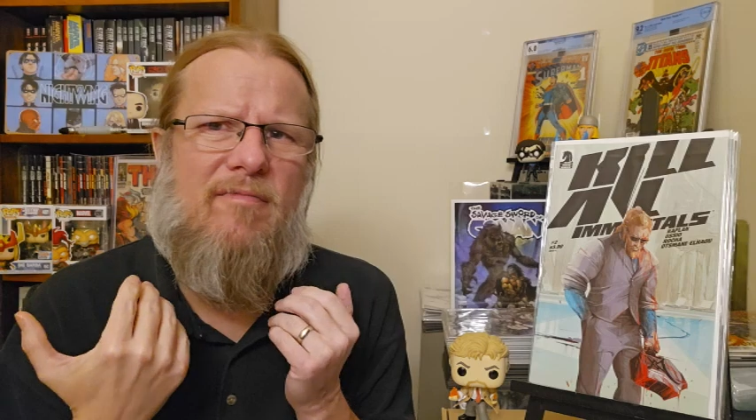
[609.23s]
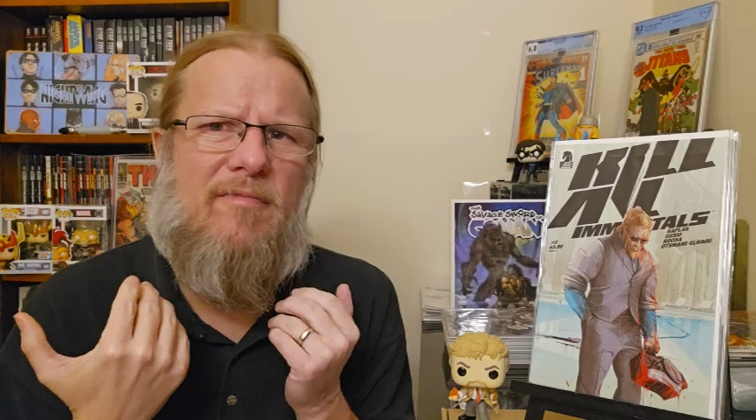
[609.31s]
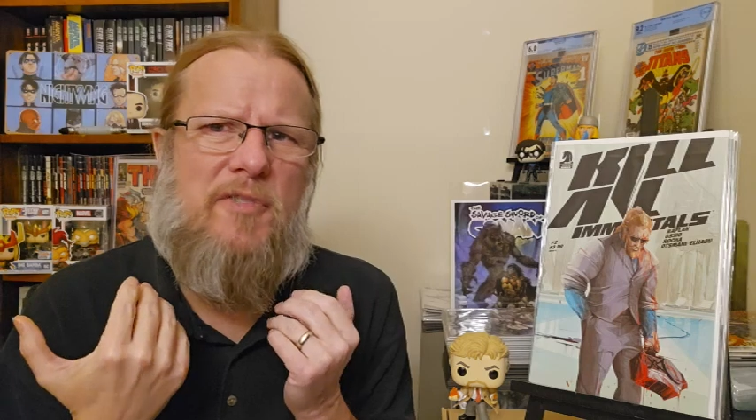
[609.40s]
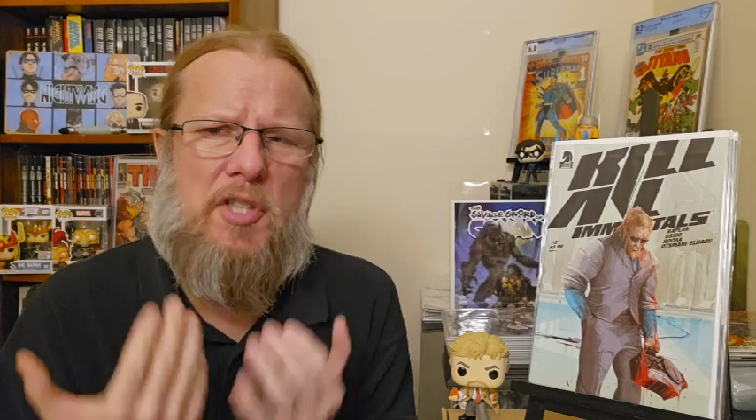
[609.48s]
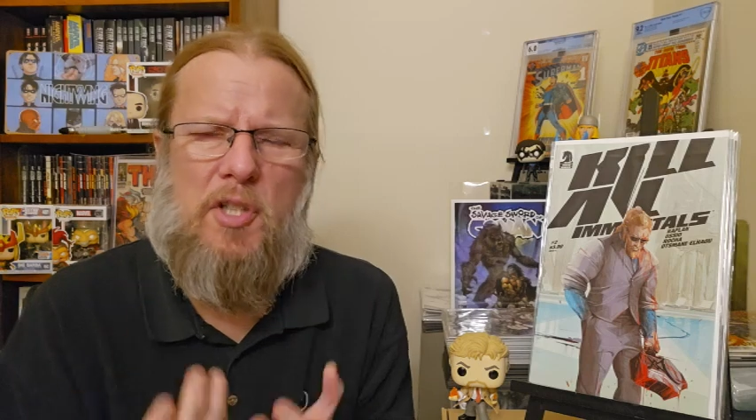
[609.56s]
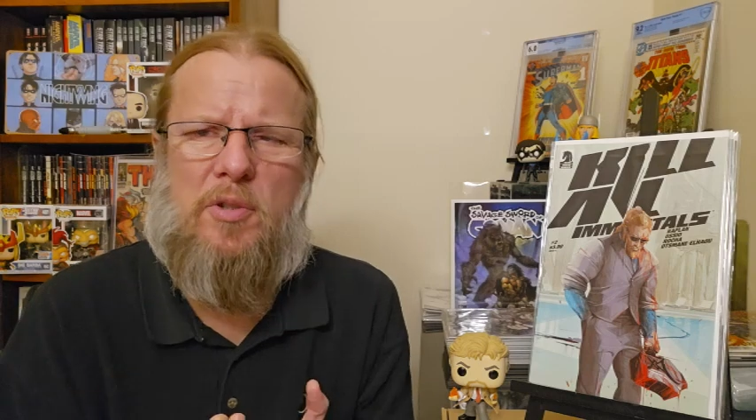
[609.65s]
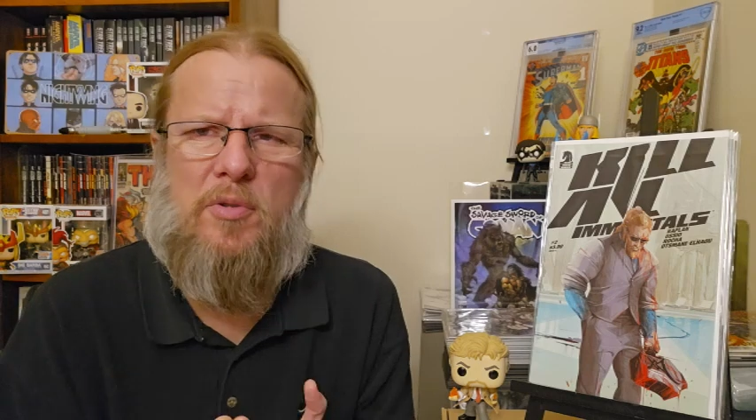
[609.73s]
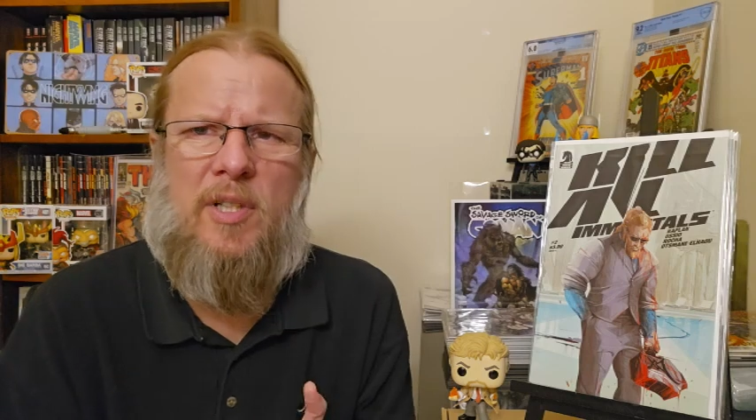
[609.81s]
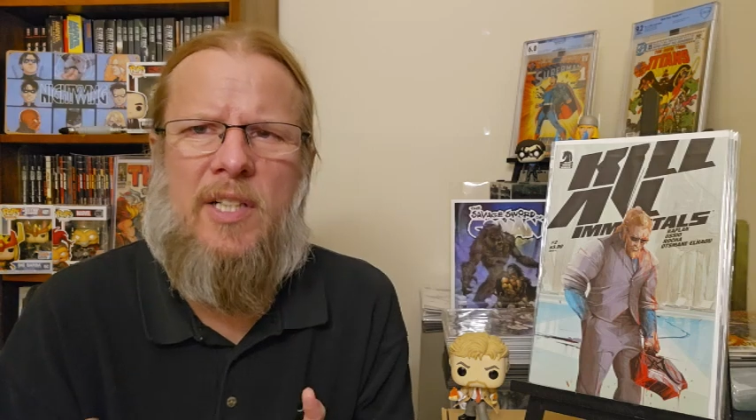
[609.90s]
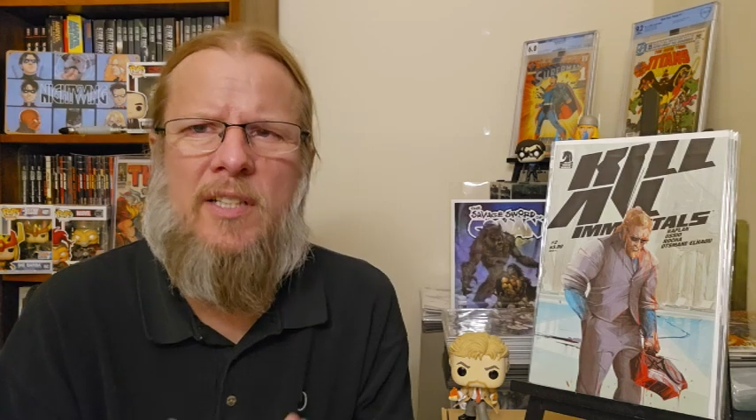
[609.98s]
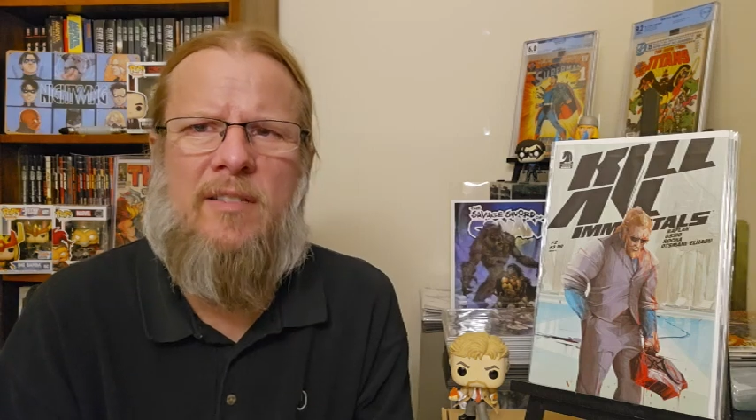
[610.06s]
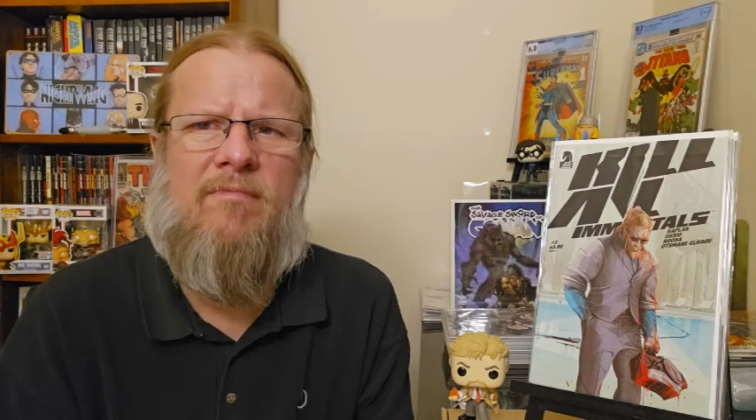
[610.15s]

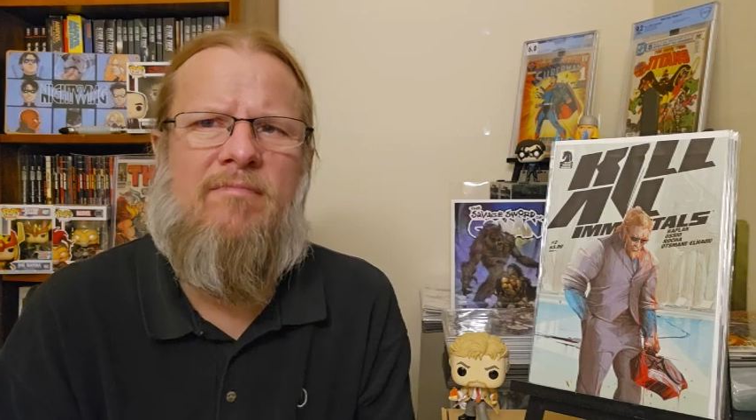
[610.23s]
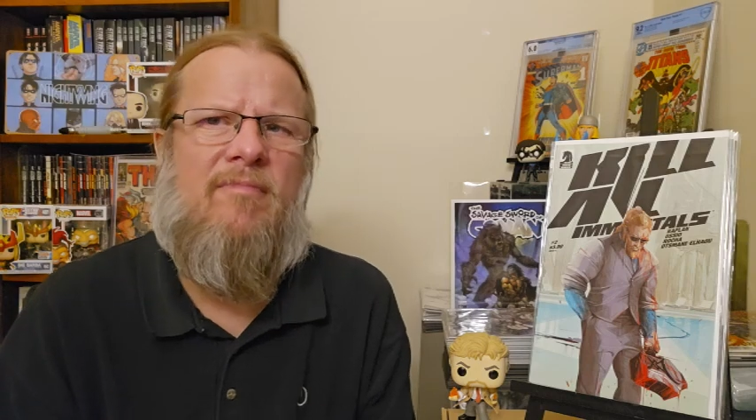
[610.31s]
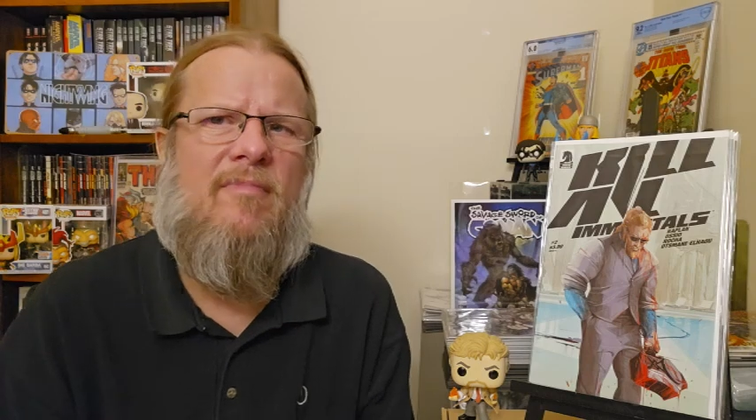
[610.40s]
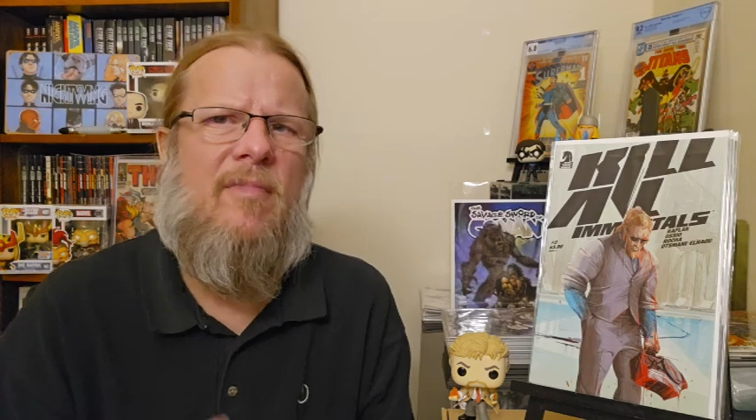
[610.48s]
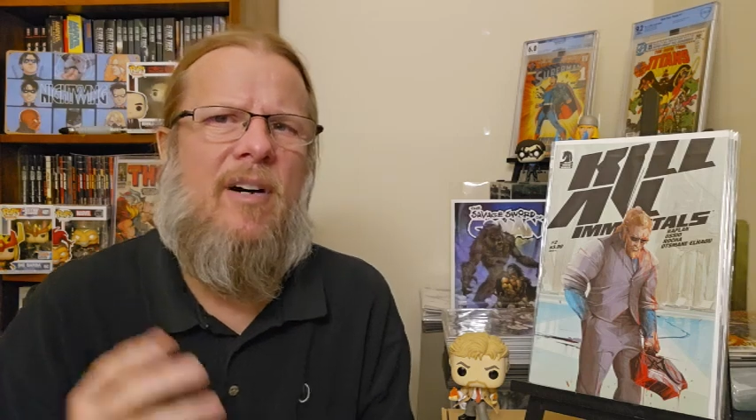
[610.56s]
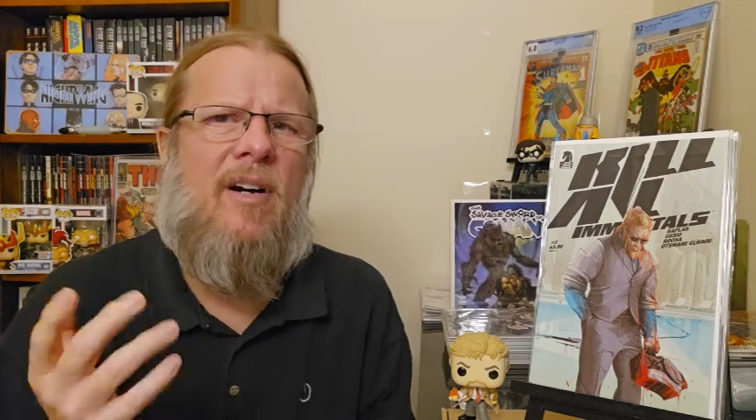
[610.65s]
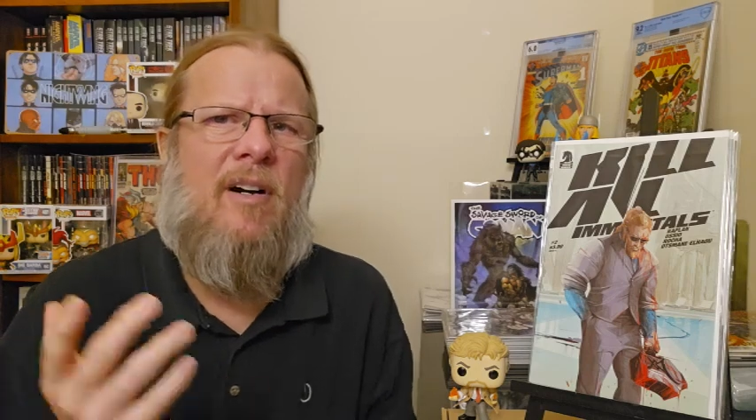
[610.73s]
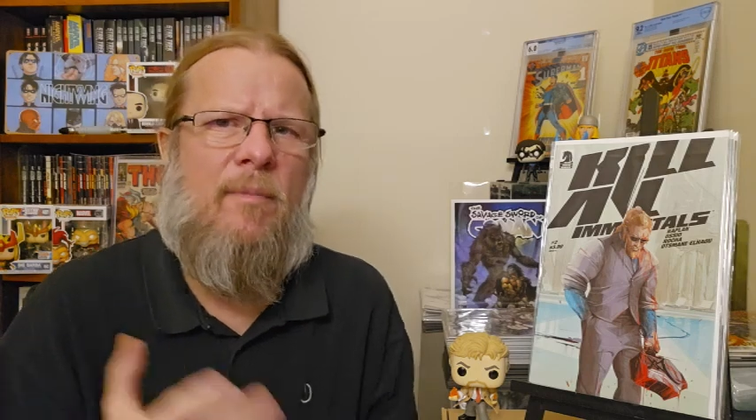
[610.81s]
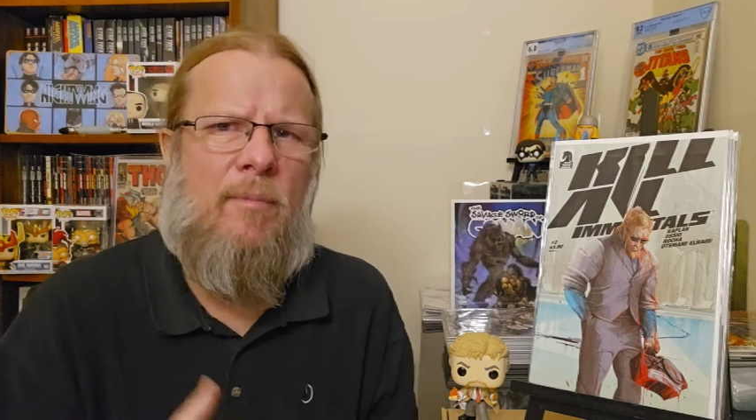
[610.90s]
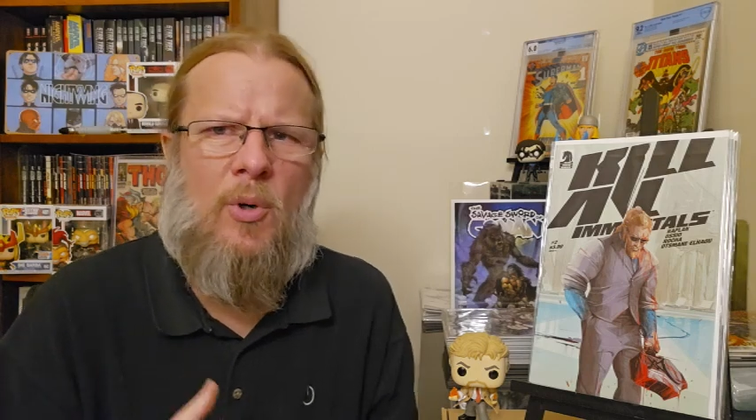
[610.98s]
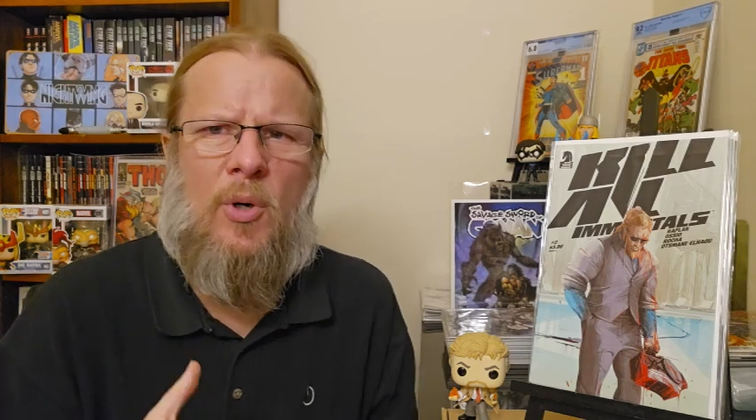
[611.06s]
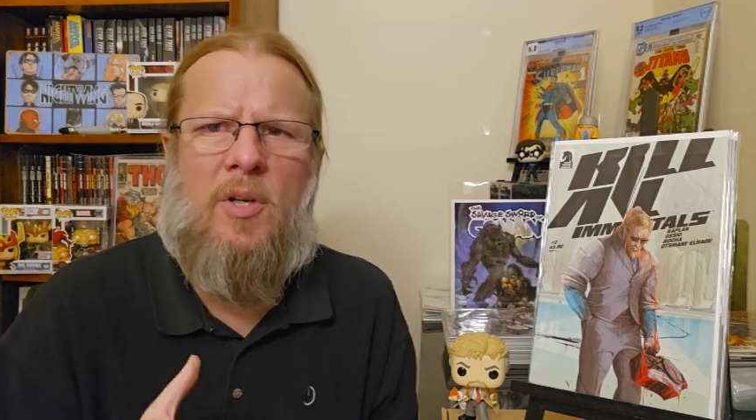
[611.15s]
children are
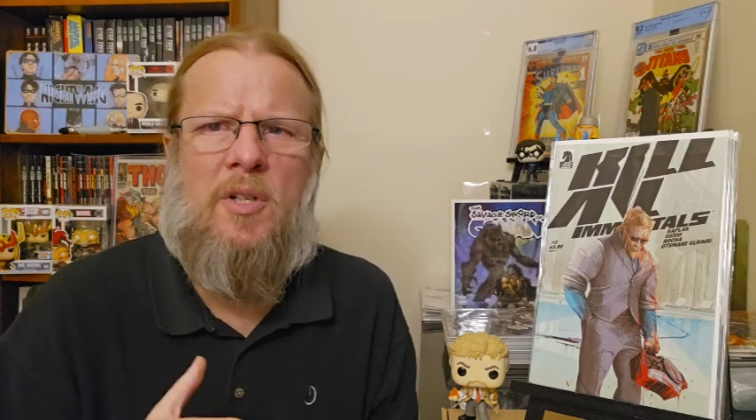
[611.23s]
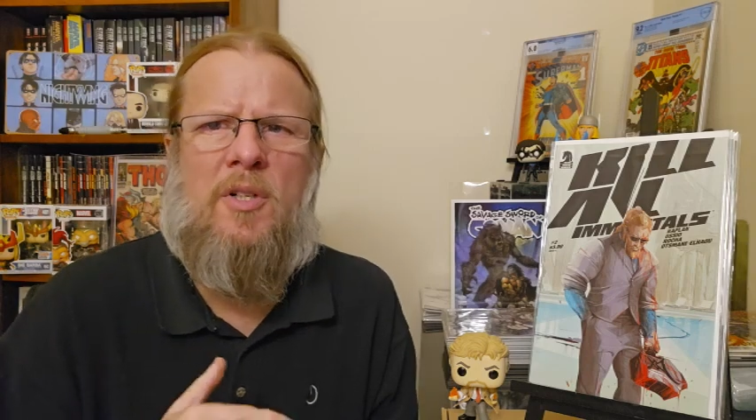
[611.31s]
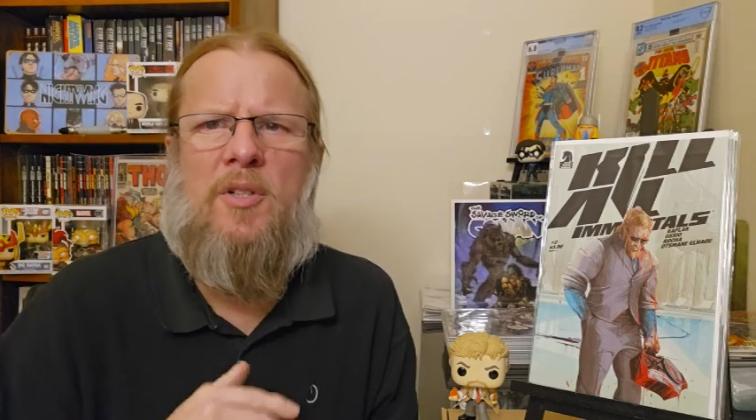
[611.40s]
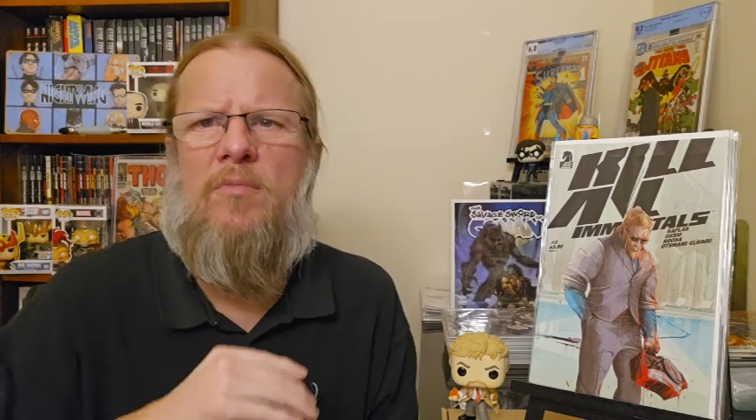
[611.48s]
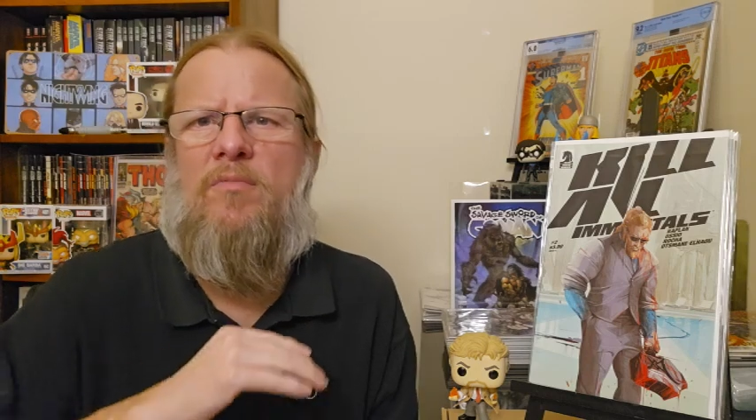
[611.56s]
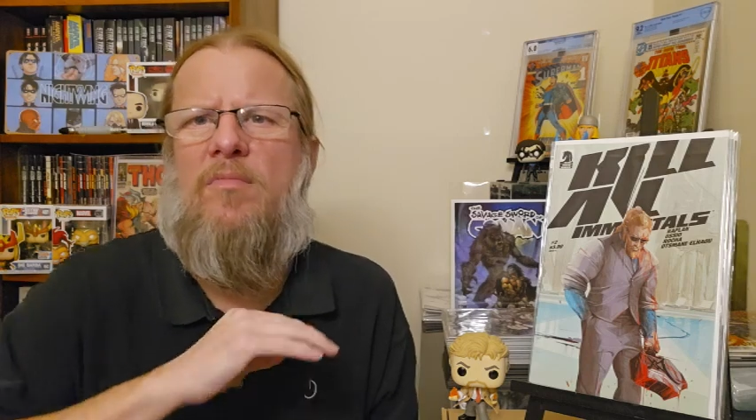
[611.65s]
immortal.